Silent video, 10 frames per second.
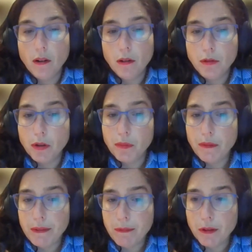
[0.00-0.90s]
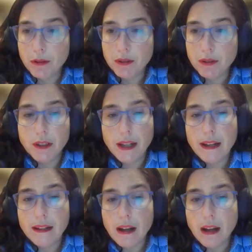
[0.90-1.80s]
also the revolts.
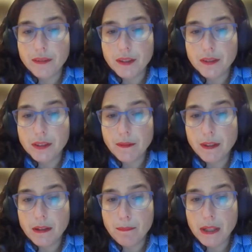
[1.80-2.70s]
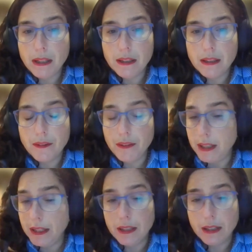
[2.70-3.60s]
And after several
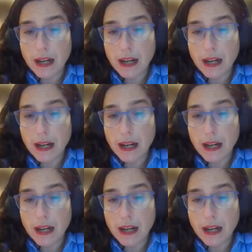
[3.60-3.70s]
military